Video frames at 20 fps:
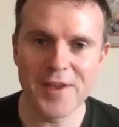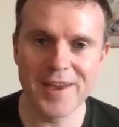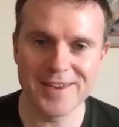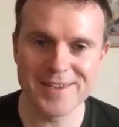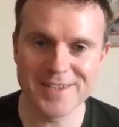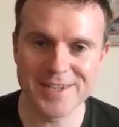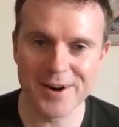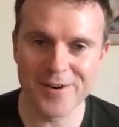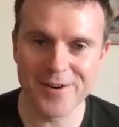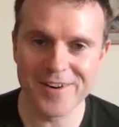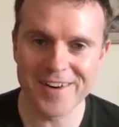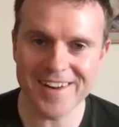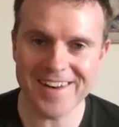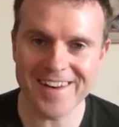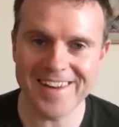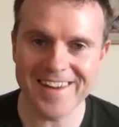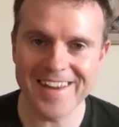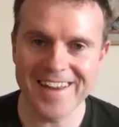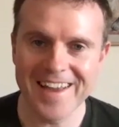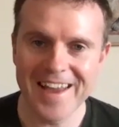
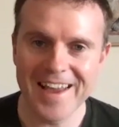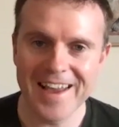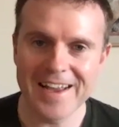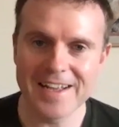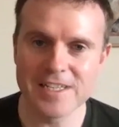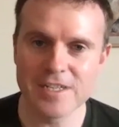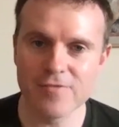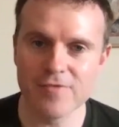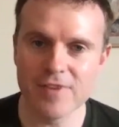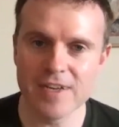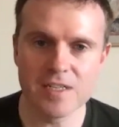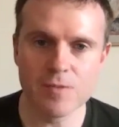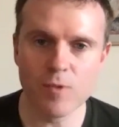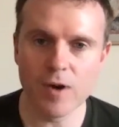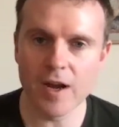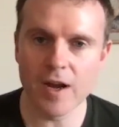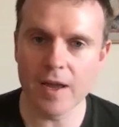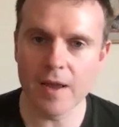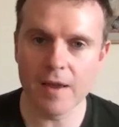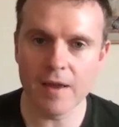historically. It's a reason
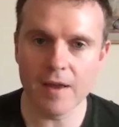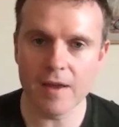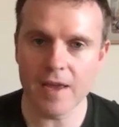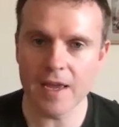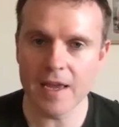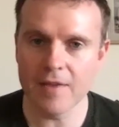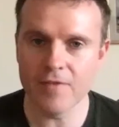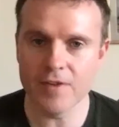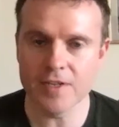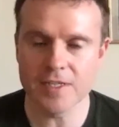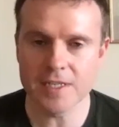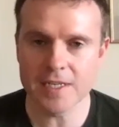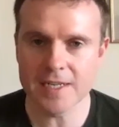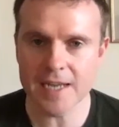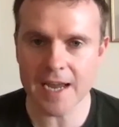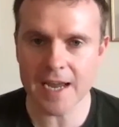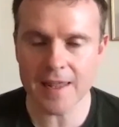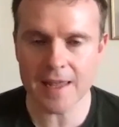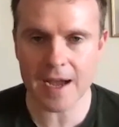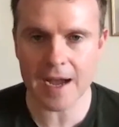why even
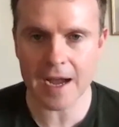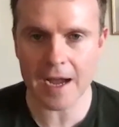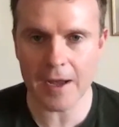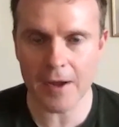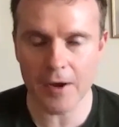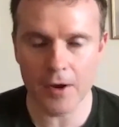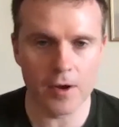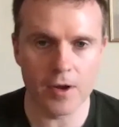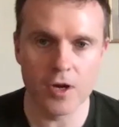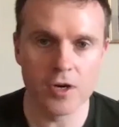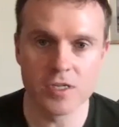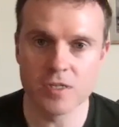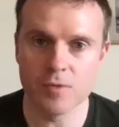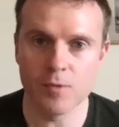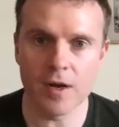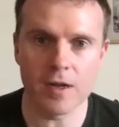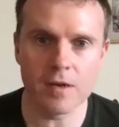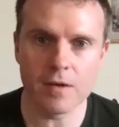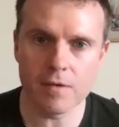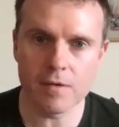today that uh,
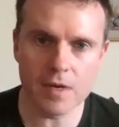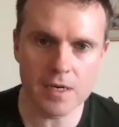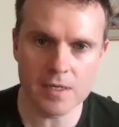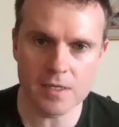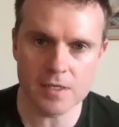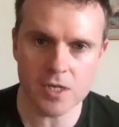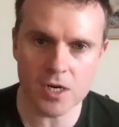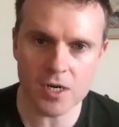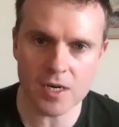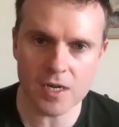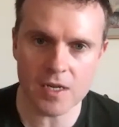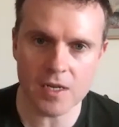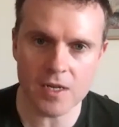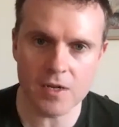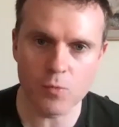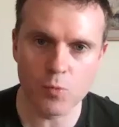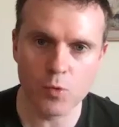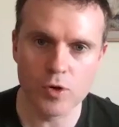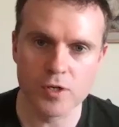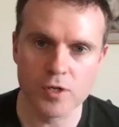Erdogan in Turkey
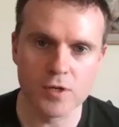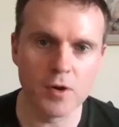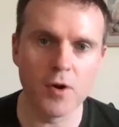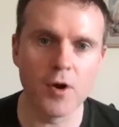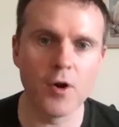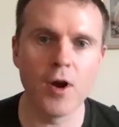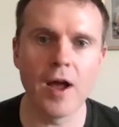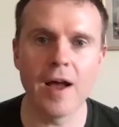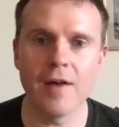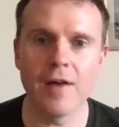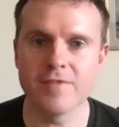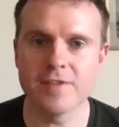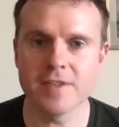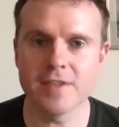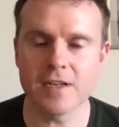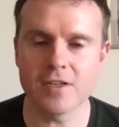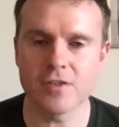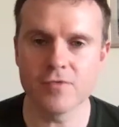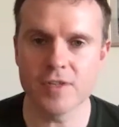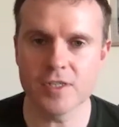would have
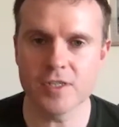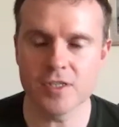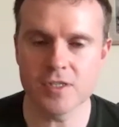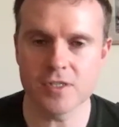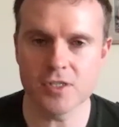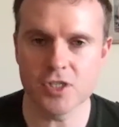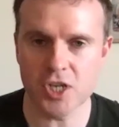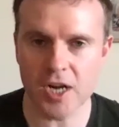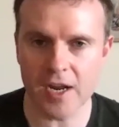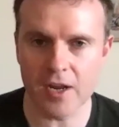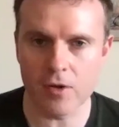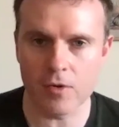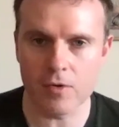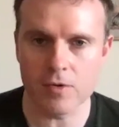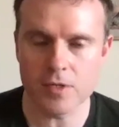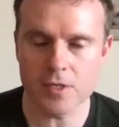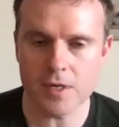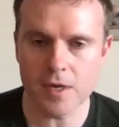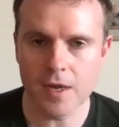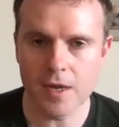satirists
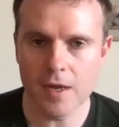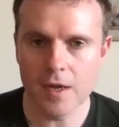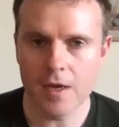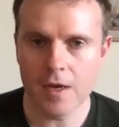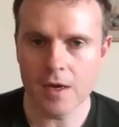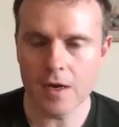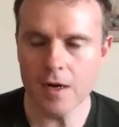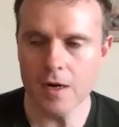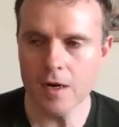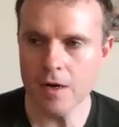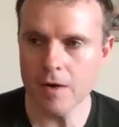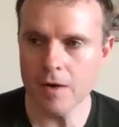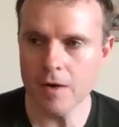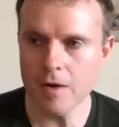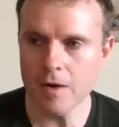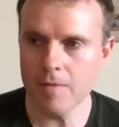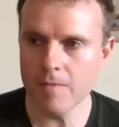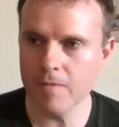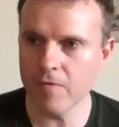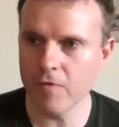jailed
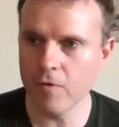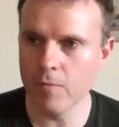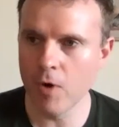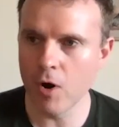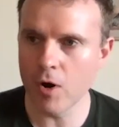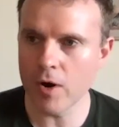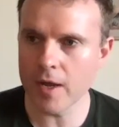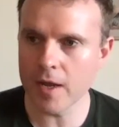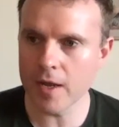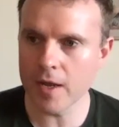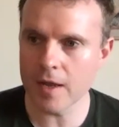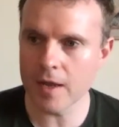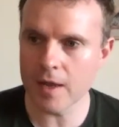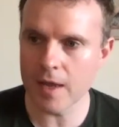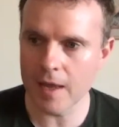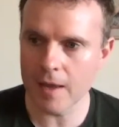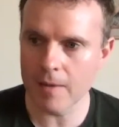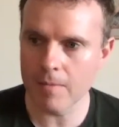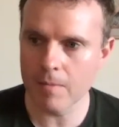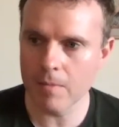um, for mocking
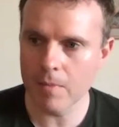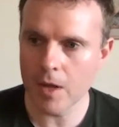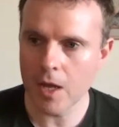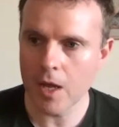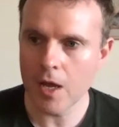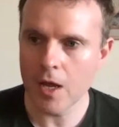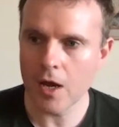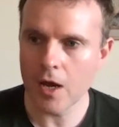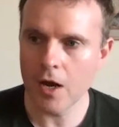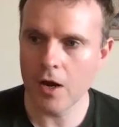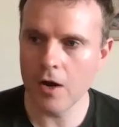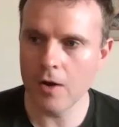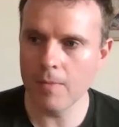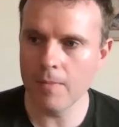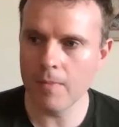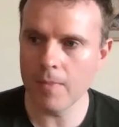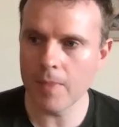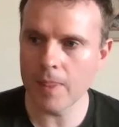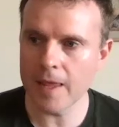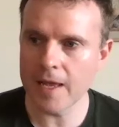him.
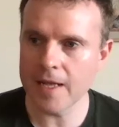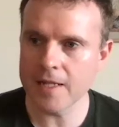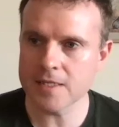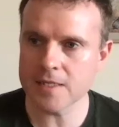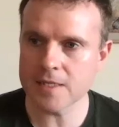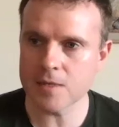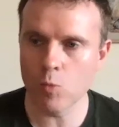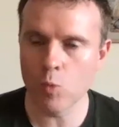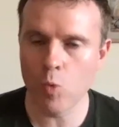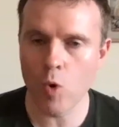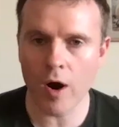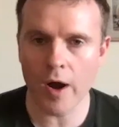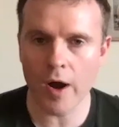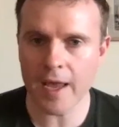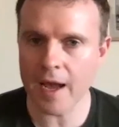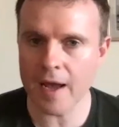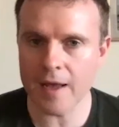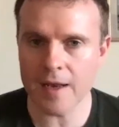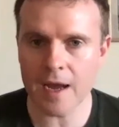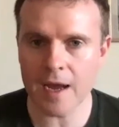Um, it's why
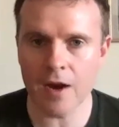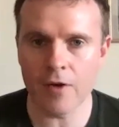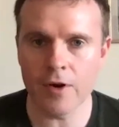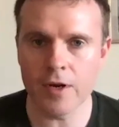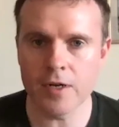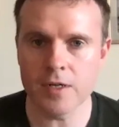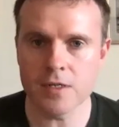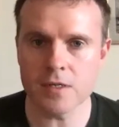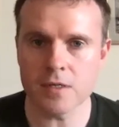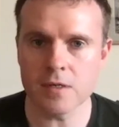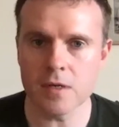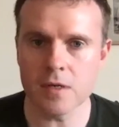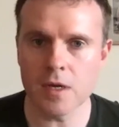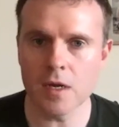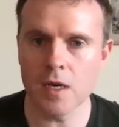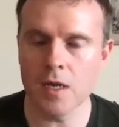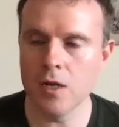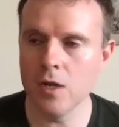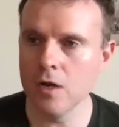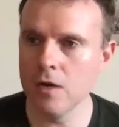Hannah Arendt,
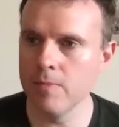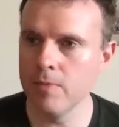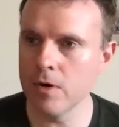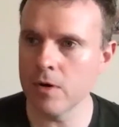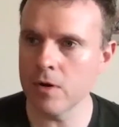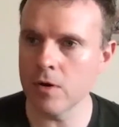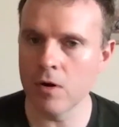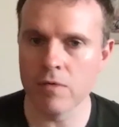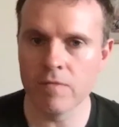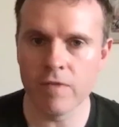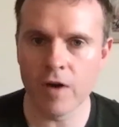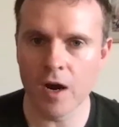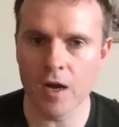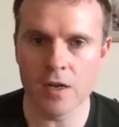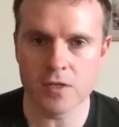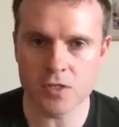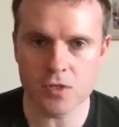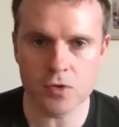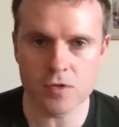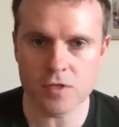in her book on
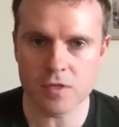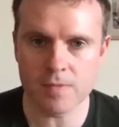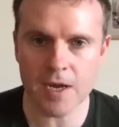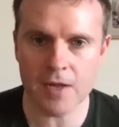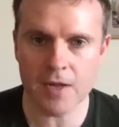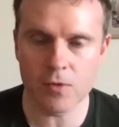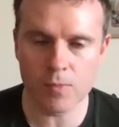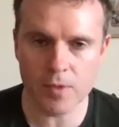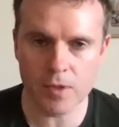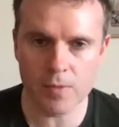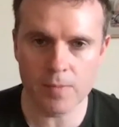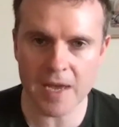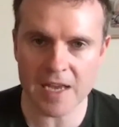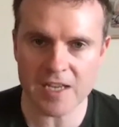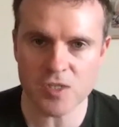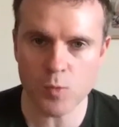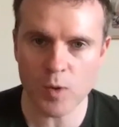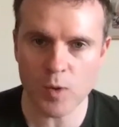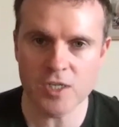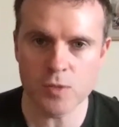violence, talks about the, the
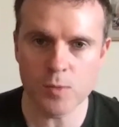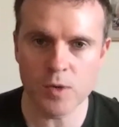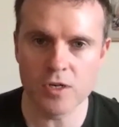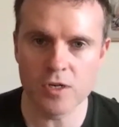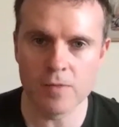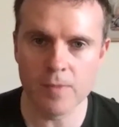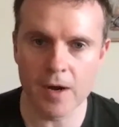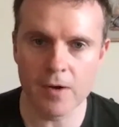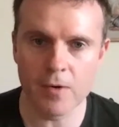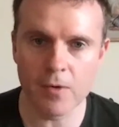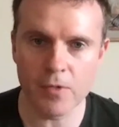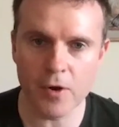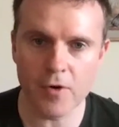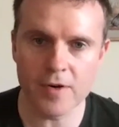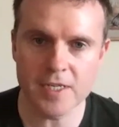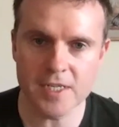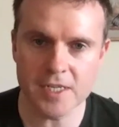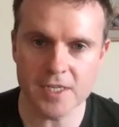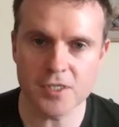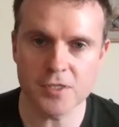best way to undermine
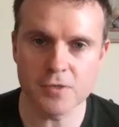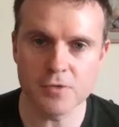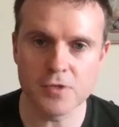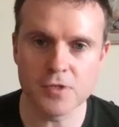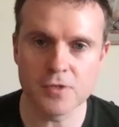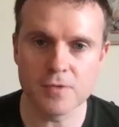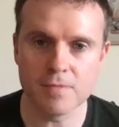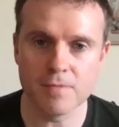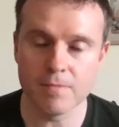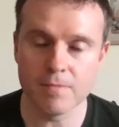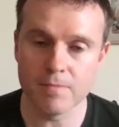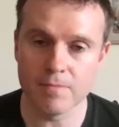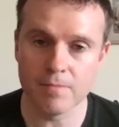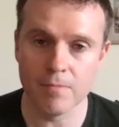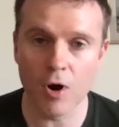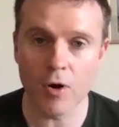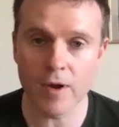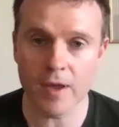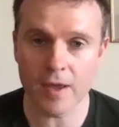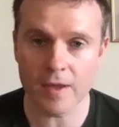authority is to
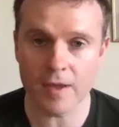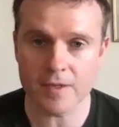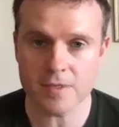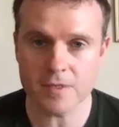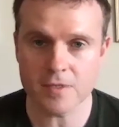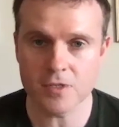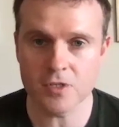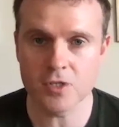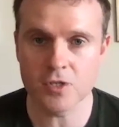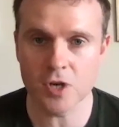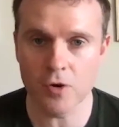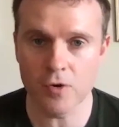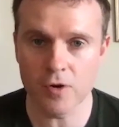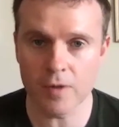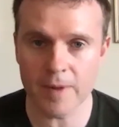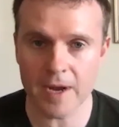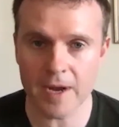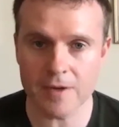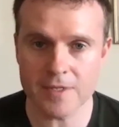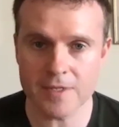mock it, to joke
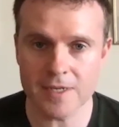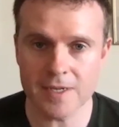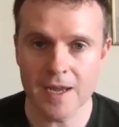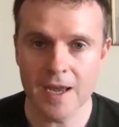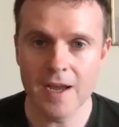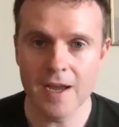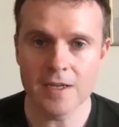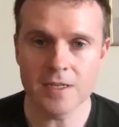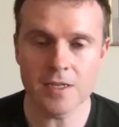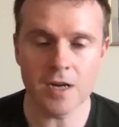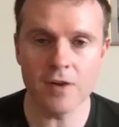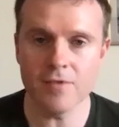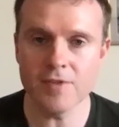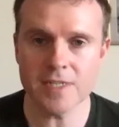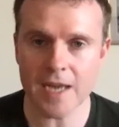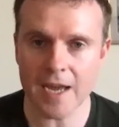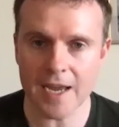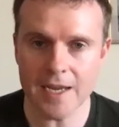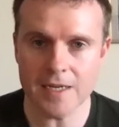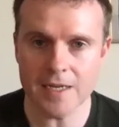about it.
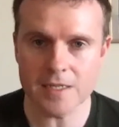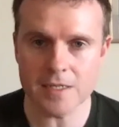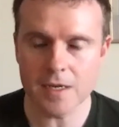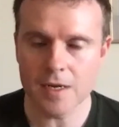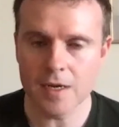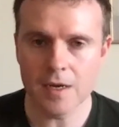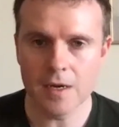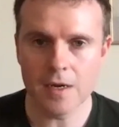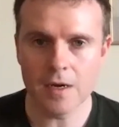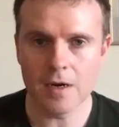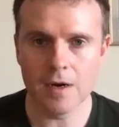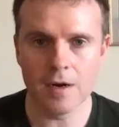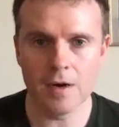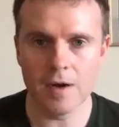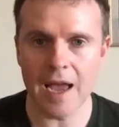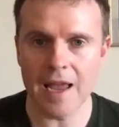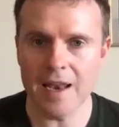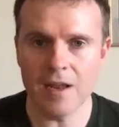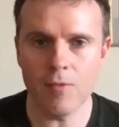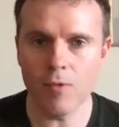Tyrants hate
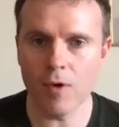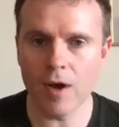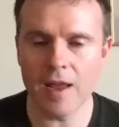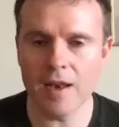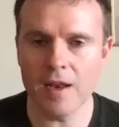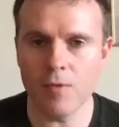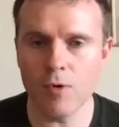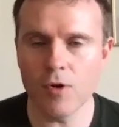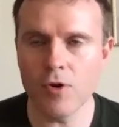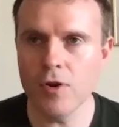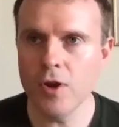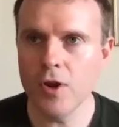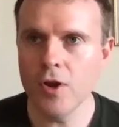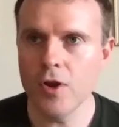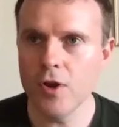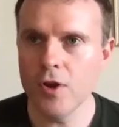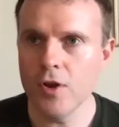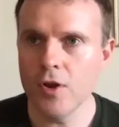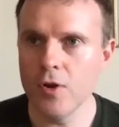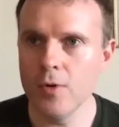uh, anyone anyone
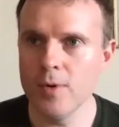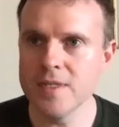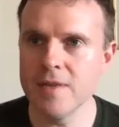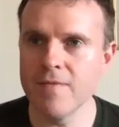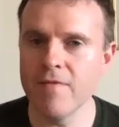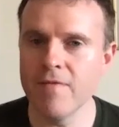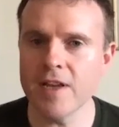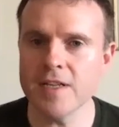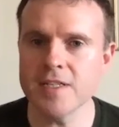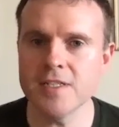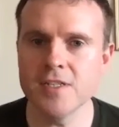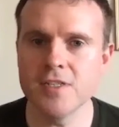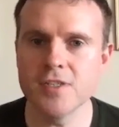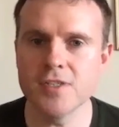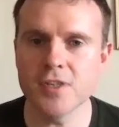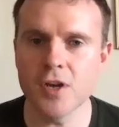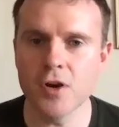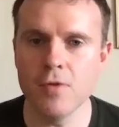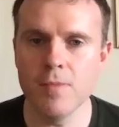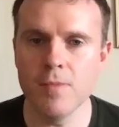who has invested
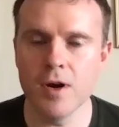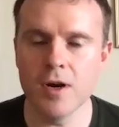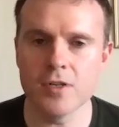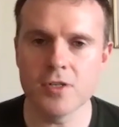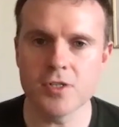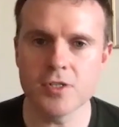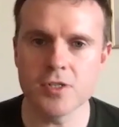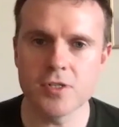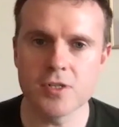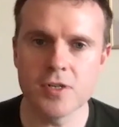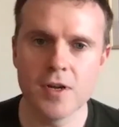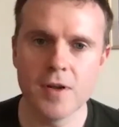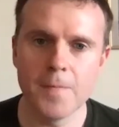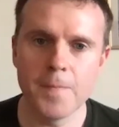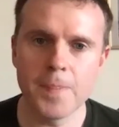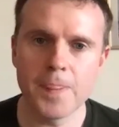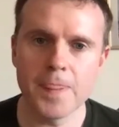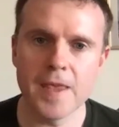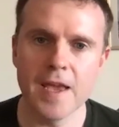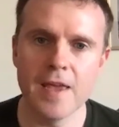so much
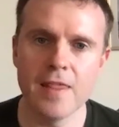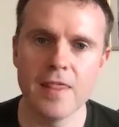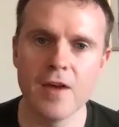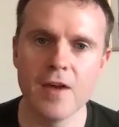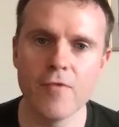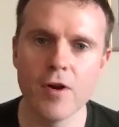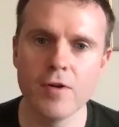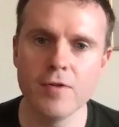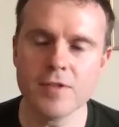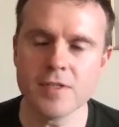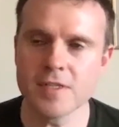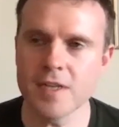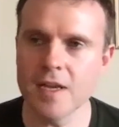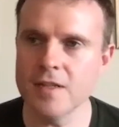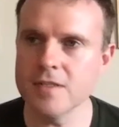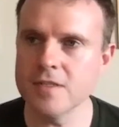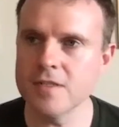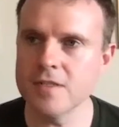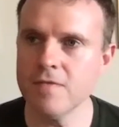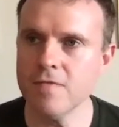in their own
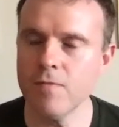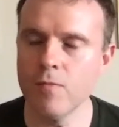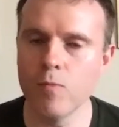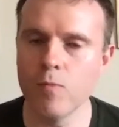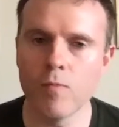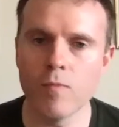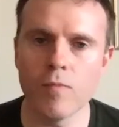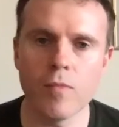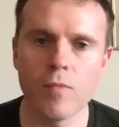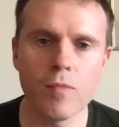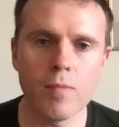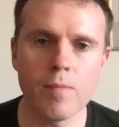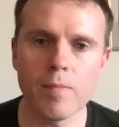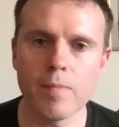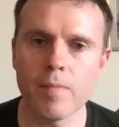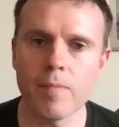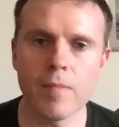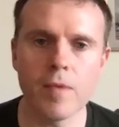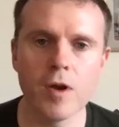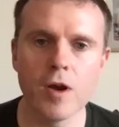sense of
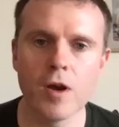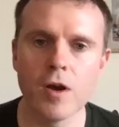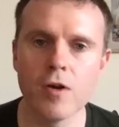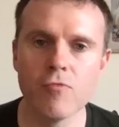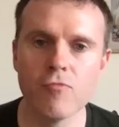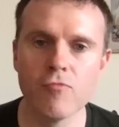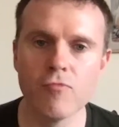uh,